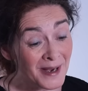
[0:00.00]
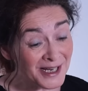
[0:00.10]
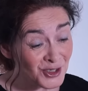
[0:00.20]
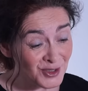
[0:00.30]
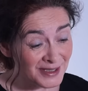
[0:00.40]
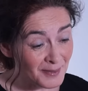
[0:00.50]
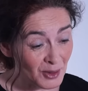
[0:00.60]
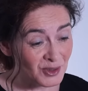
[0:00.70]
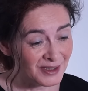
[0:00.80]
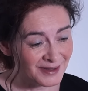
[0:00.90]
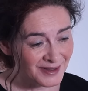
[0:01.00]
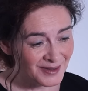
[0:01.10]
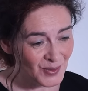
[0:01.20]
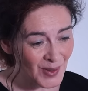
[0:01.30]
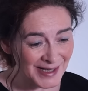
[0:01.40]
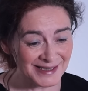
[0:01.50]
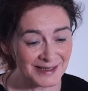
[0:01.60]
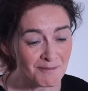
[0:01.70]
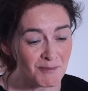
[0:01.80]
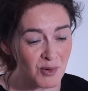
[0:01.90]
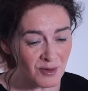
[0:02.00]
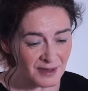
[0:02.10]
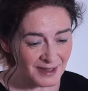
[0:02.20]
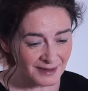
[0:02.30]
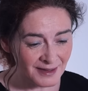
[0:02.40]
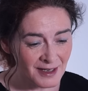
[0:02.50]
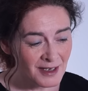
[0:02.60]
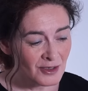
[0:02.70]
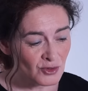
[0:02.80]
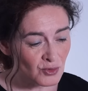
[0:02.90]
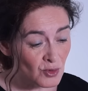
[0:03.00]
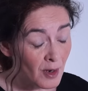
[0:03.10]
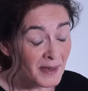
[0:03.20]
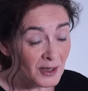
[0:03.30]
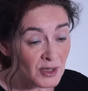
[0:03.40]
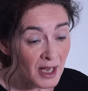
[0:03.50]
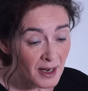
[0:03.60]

passionate about it? Why is it important to know about